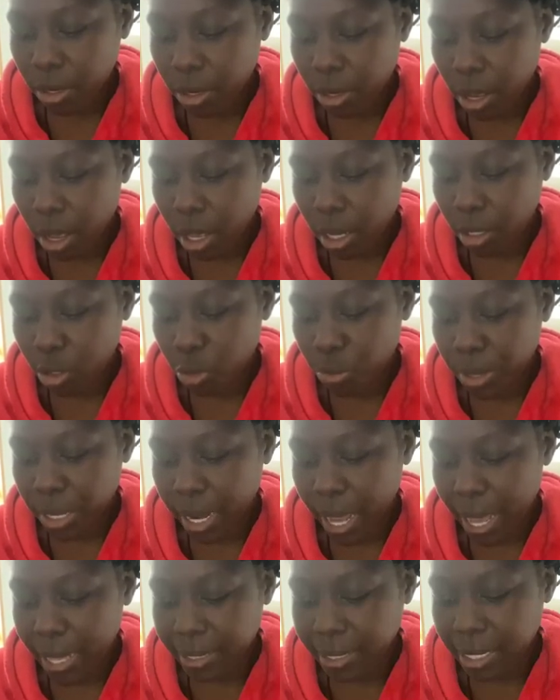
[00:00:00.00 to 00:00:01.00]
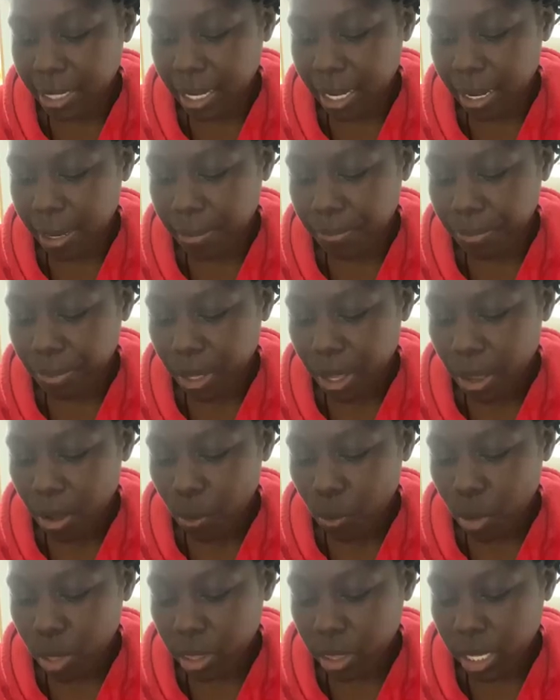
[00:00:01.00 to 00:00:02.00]
luminosity
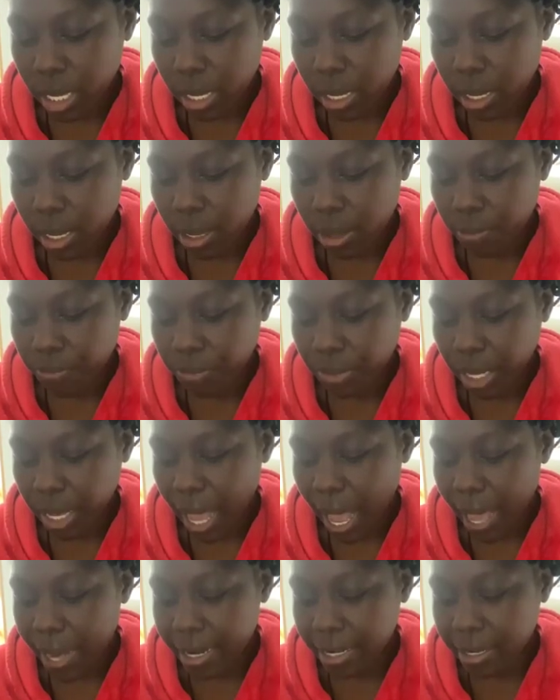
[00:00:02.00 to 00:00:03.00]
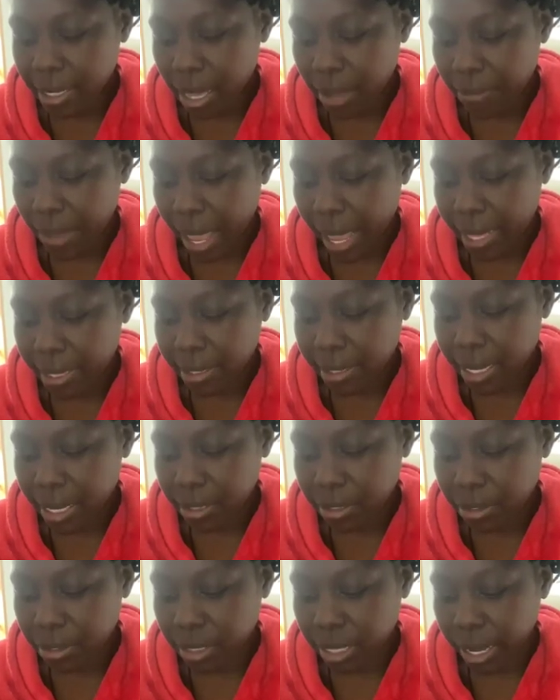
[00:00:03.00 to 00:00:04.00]
with the guidance of
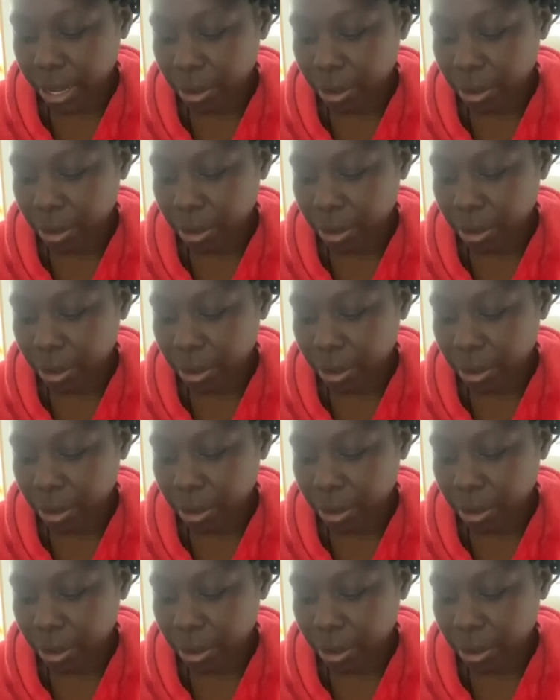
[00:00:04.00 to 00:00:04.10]
ancestors,